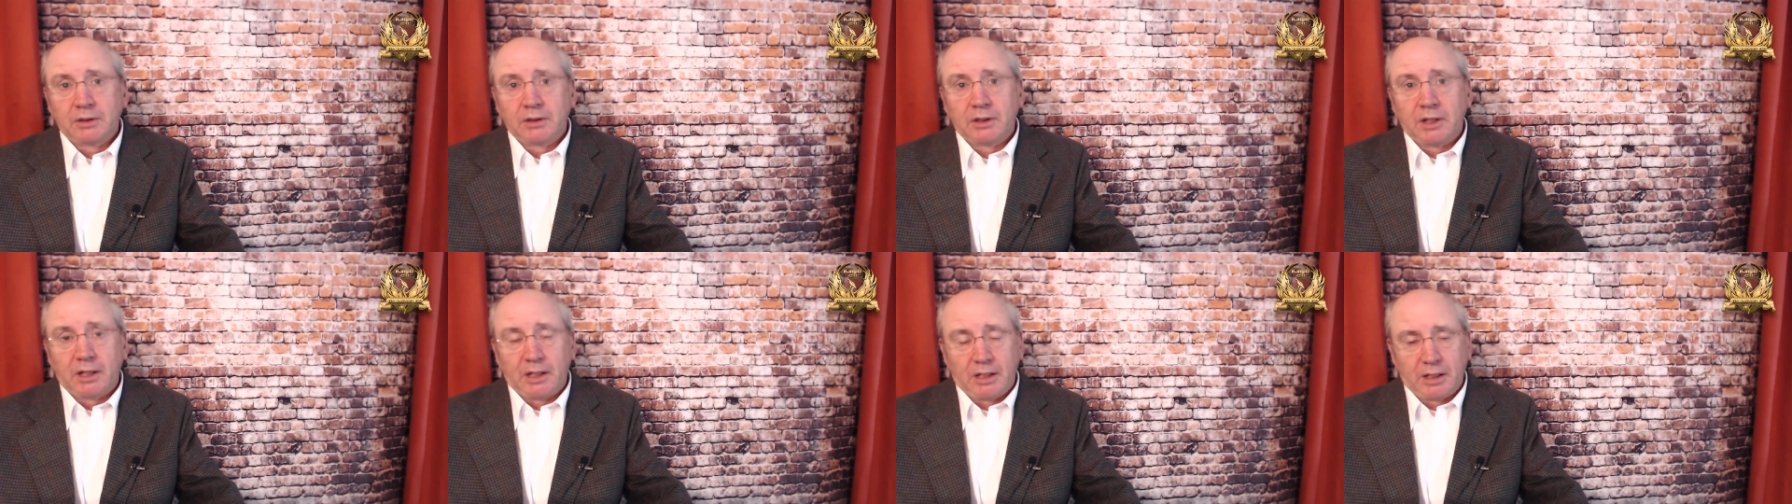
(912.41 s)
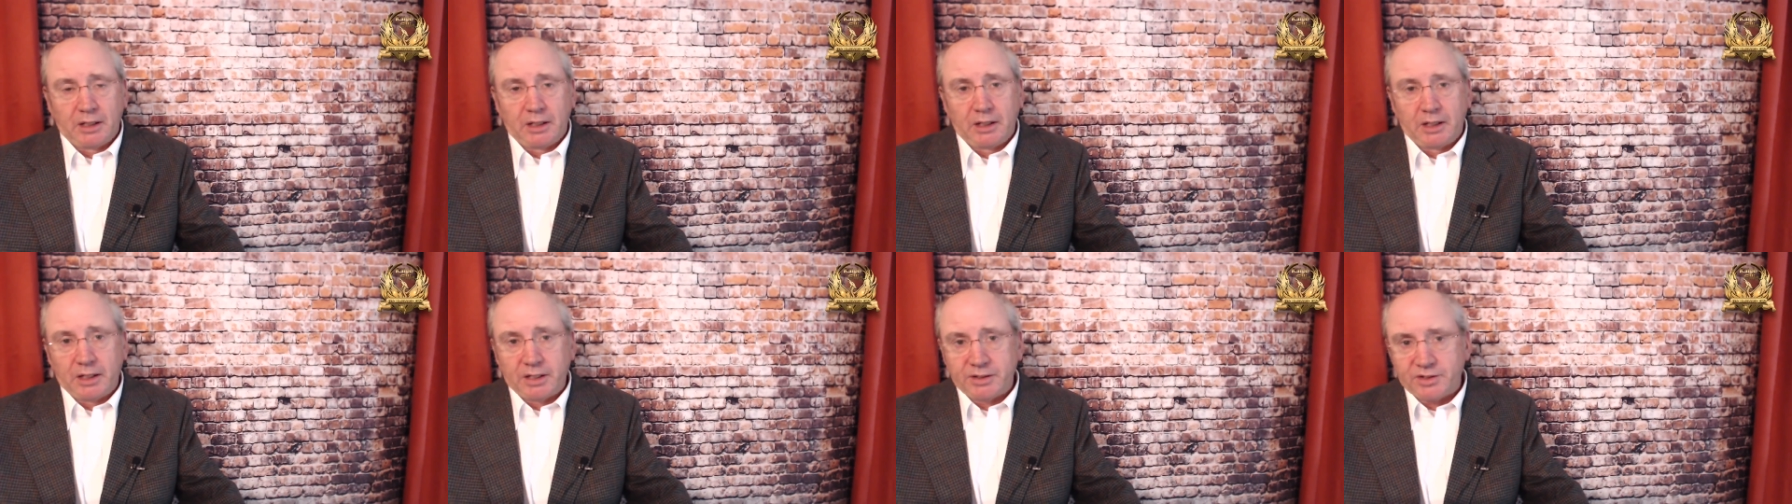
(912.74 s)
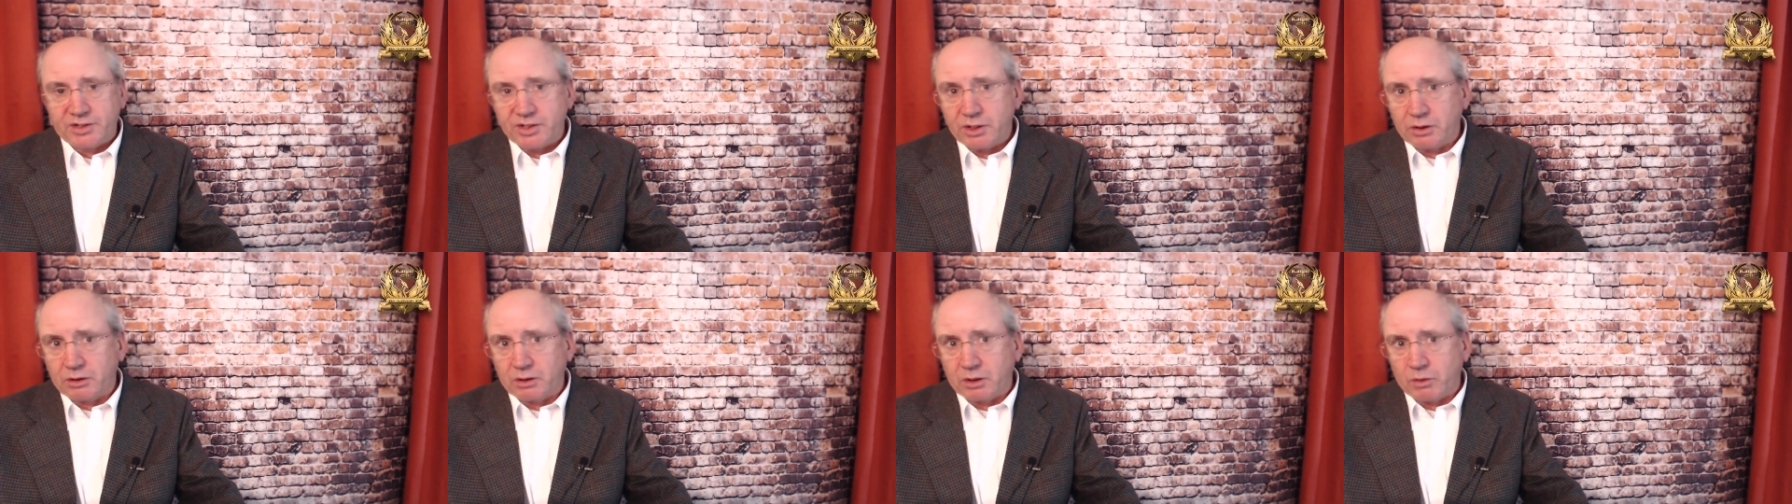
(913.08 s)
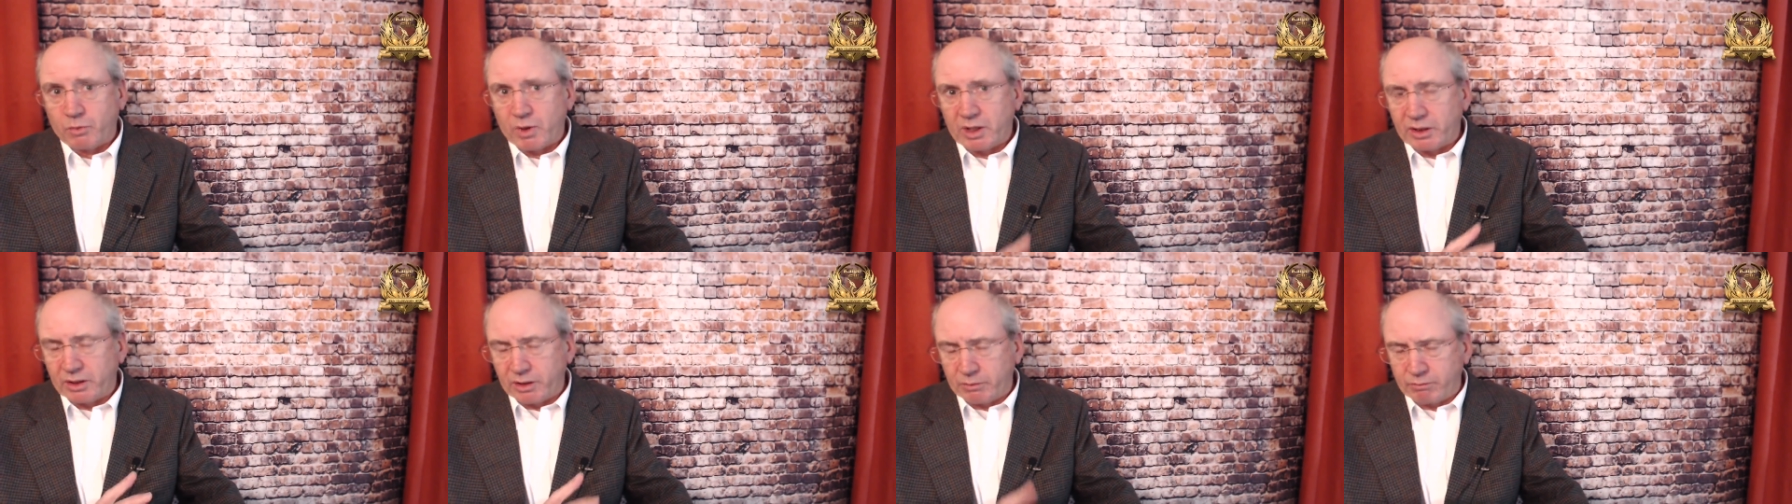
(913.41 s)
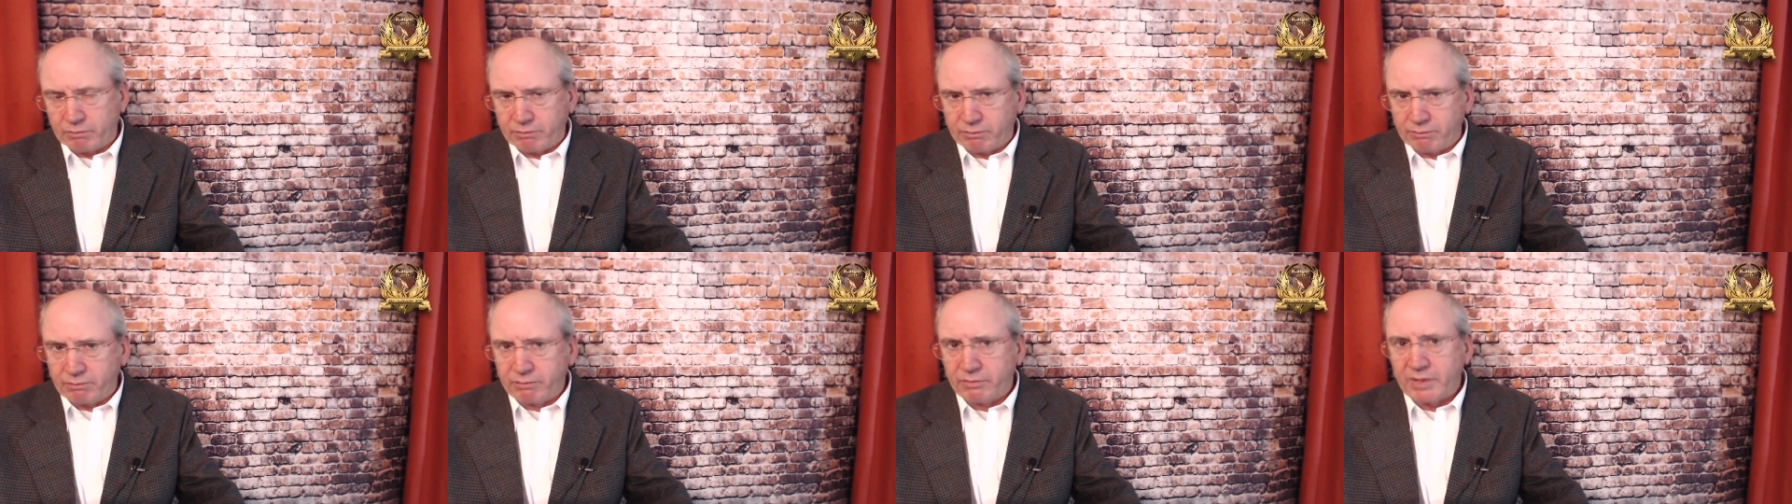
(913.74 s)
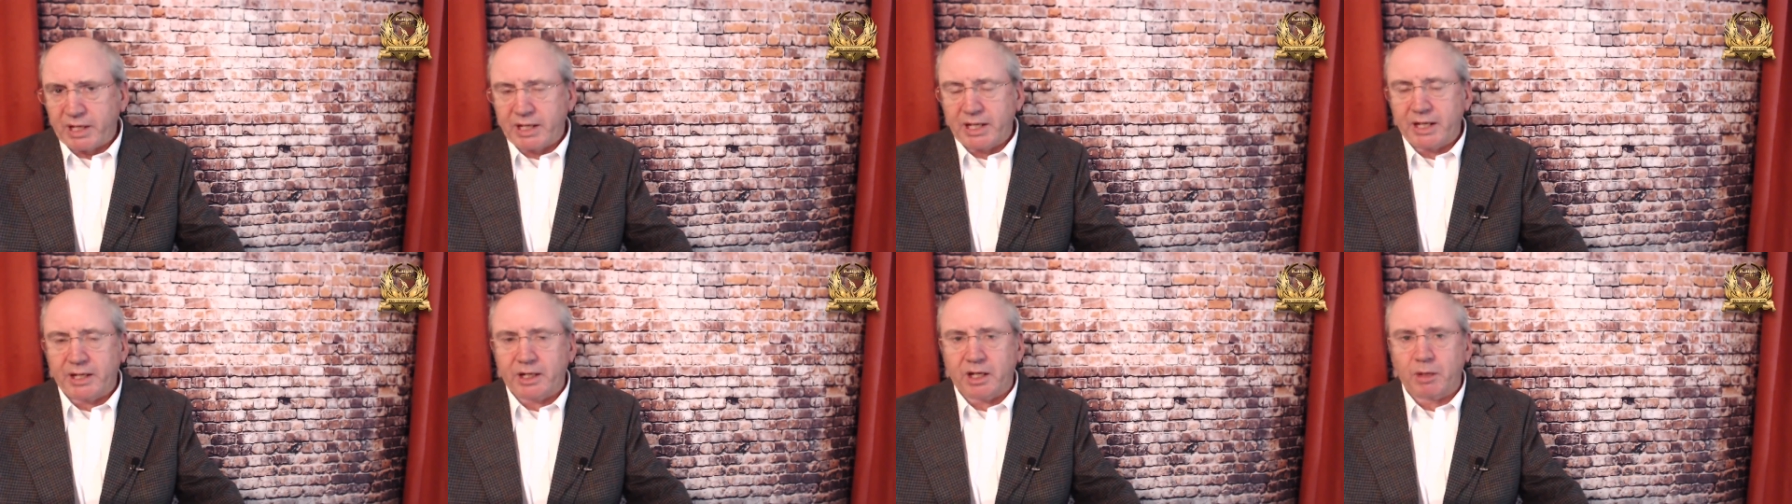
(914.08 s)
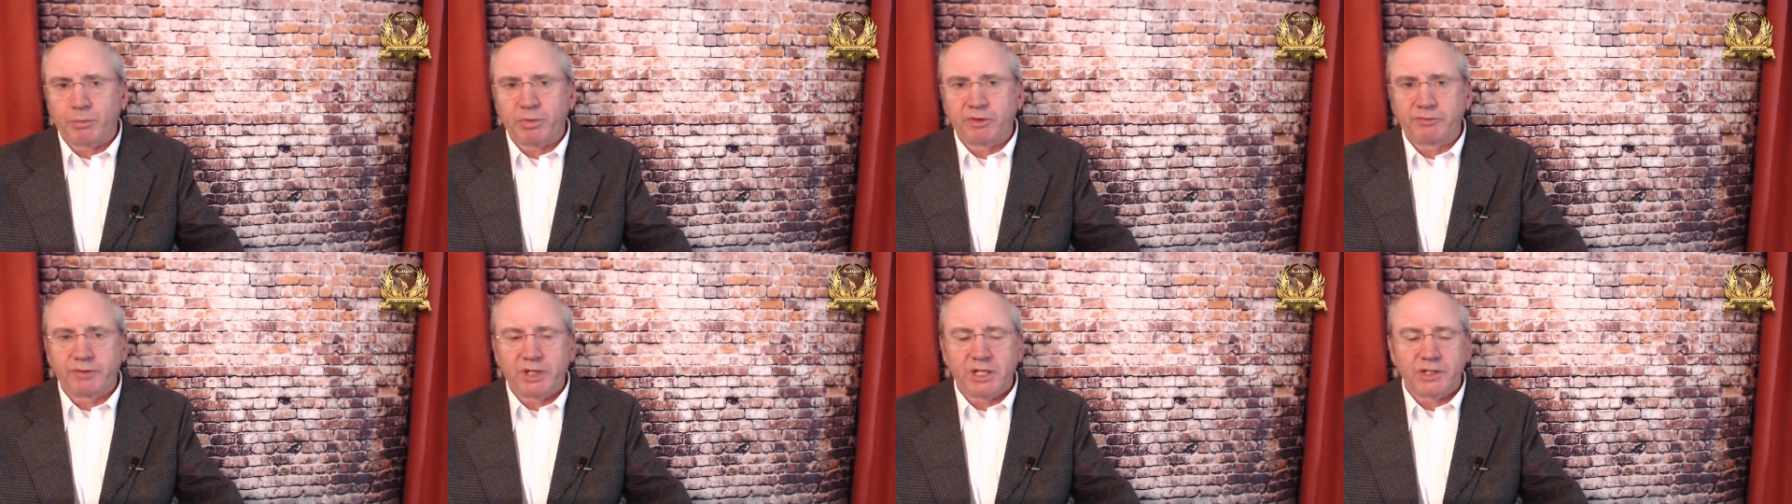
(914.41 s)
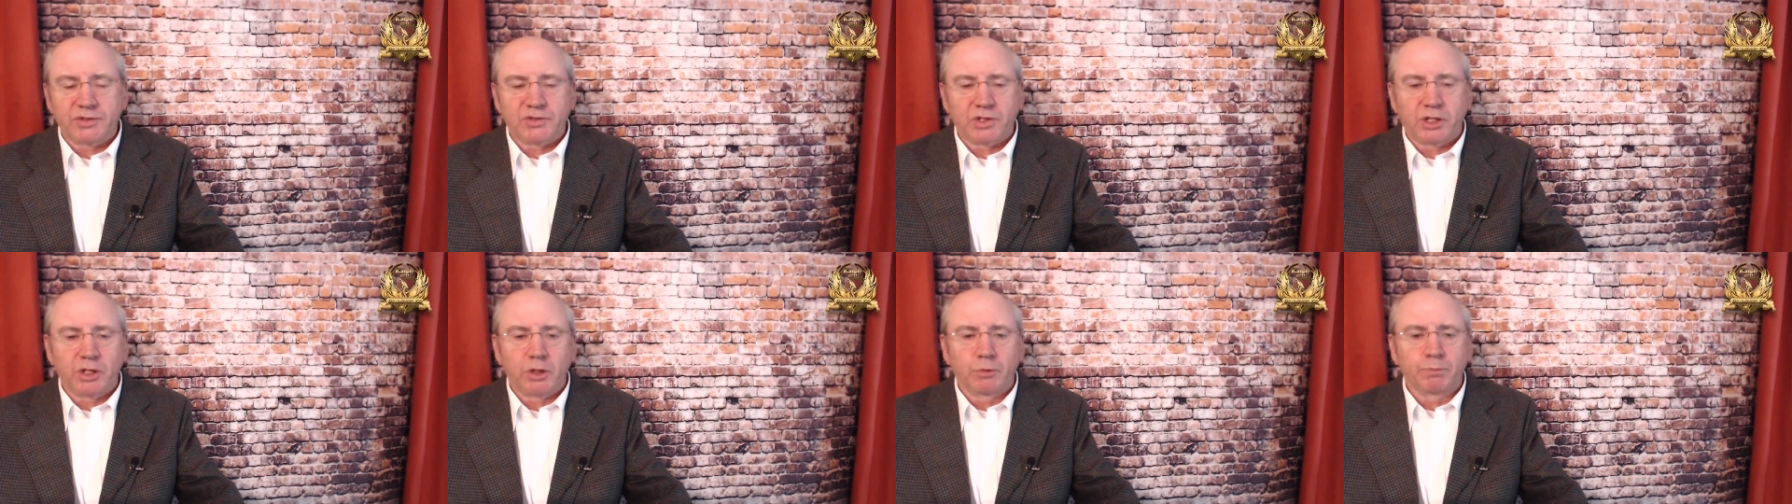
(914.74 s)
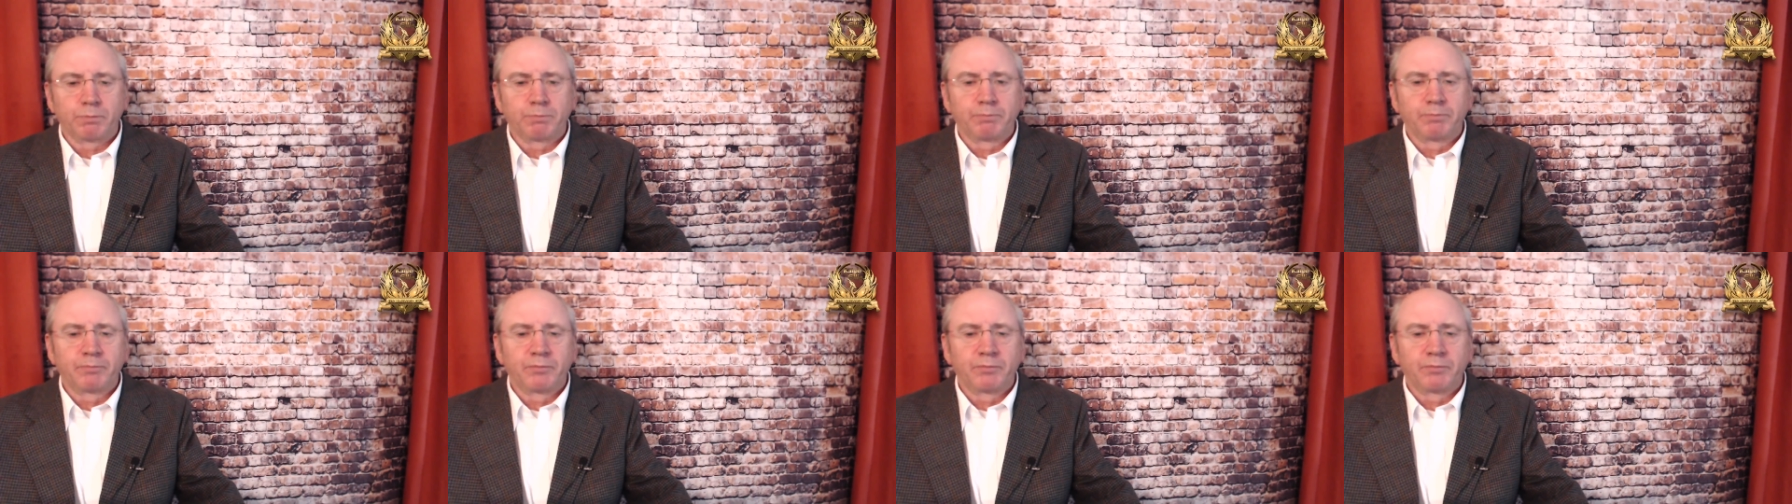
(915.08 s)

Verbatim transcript: uh, until the one that they had a couple of years ago.